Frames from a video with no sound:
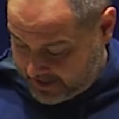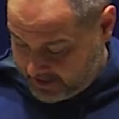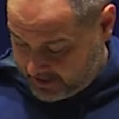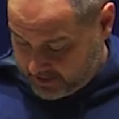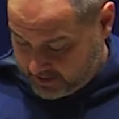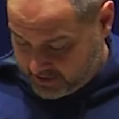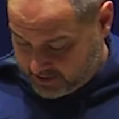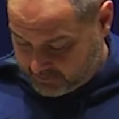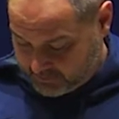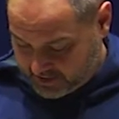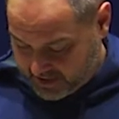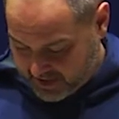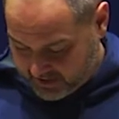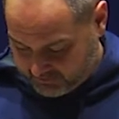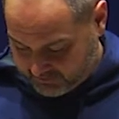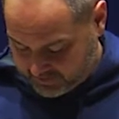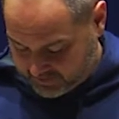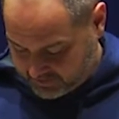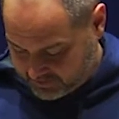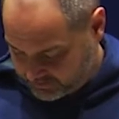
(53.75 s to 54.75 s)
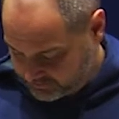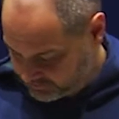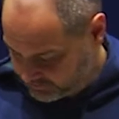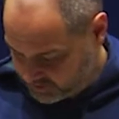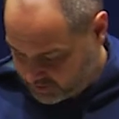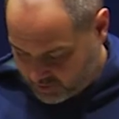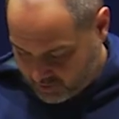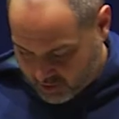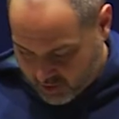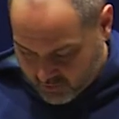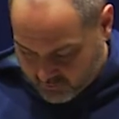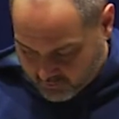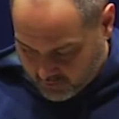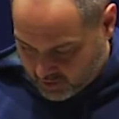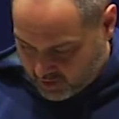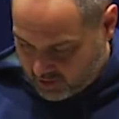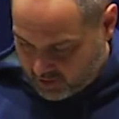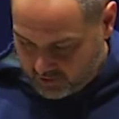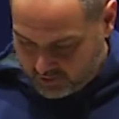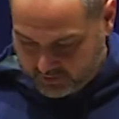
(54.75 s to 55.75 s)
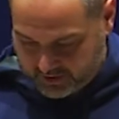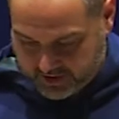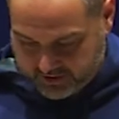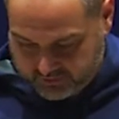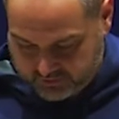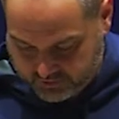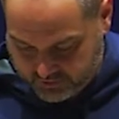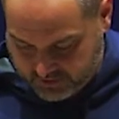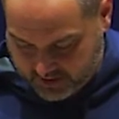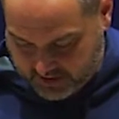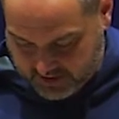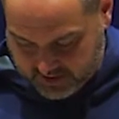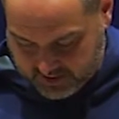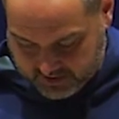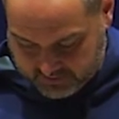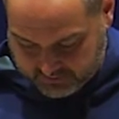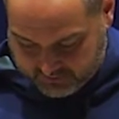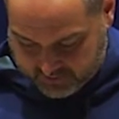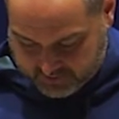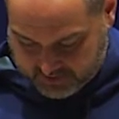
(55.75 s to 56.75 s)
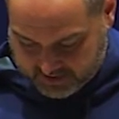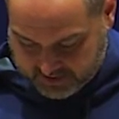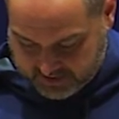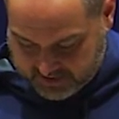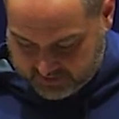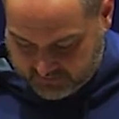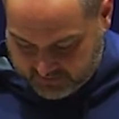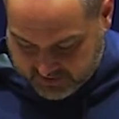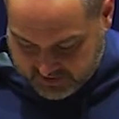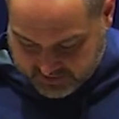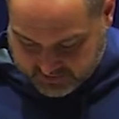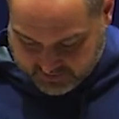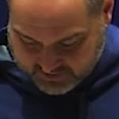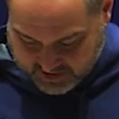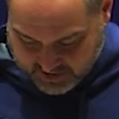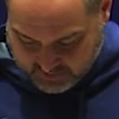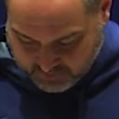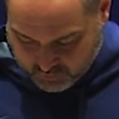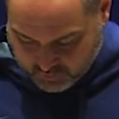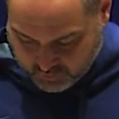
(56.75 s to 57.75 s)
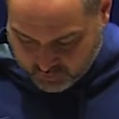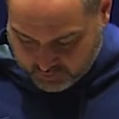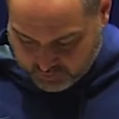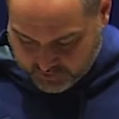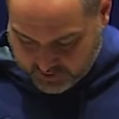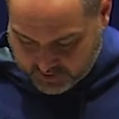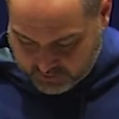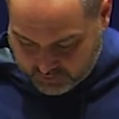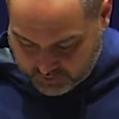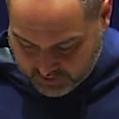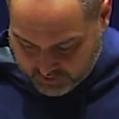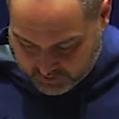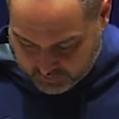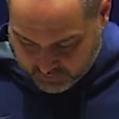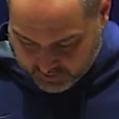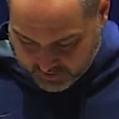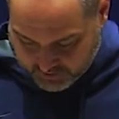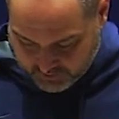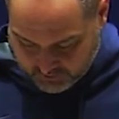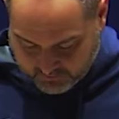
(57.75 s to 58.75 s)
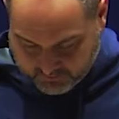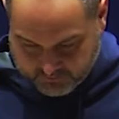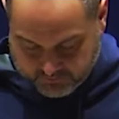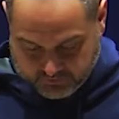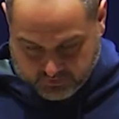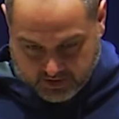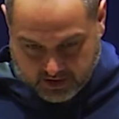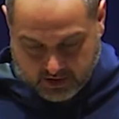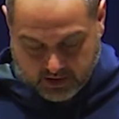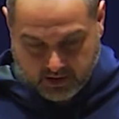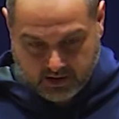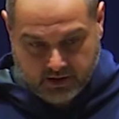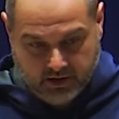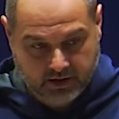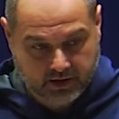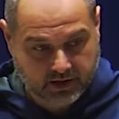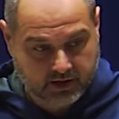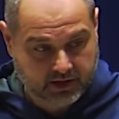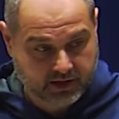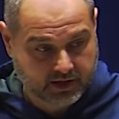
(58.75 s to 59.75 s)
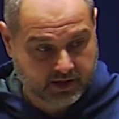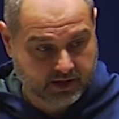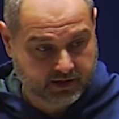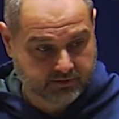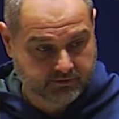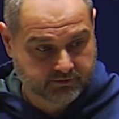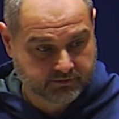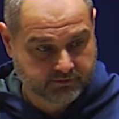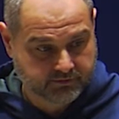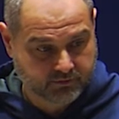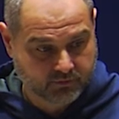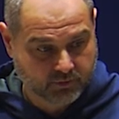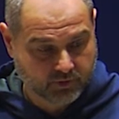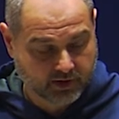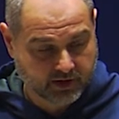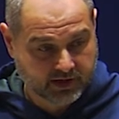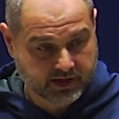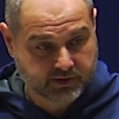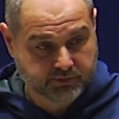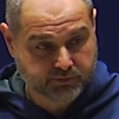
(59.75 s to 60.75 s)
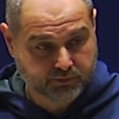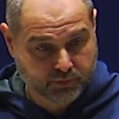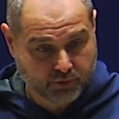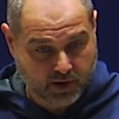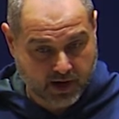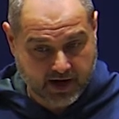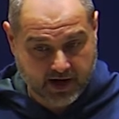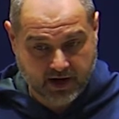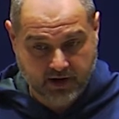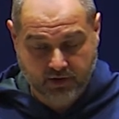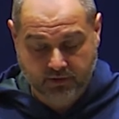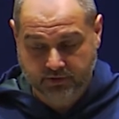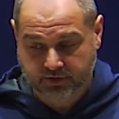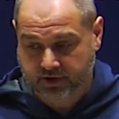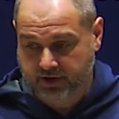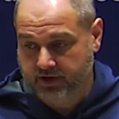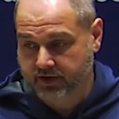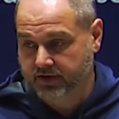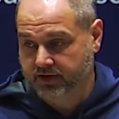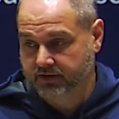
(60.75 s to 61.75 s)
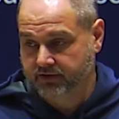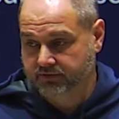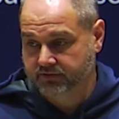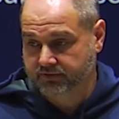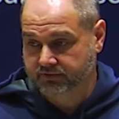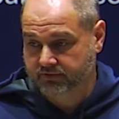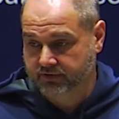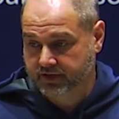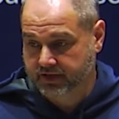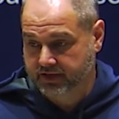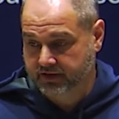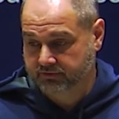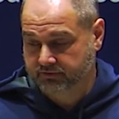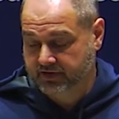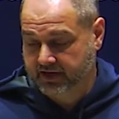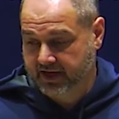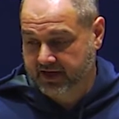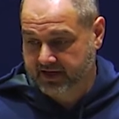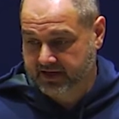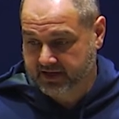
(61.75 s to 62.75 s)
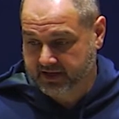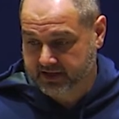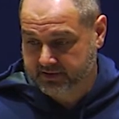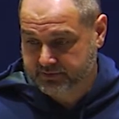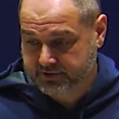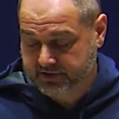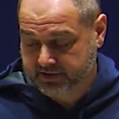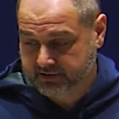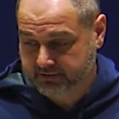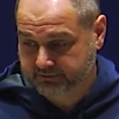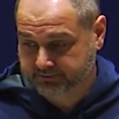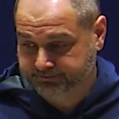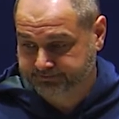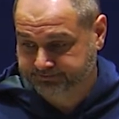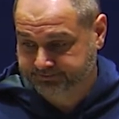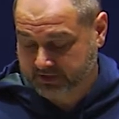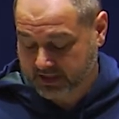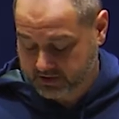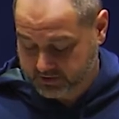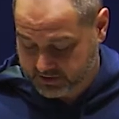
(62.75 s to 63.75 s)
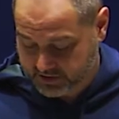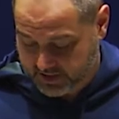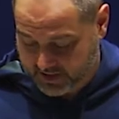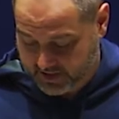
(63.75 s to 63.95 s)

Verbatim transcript: Uh, but I, you know, overall yesterday, from a defensive standpoint, played really well. Um, really proud of, of Kate Gibson. She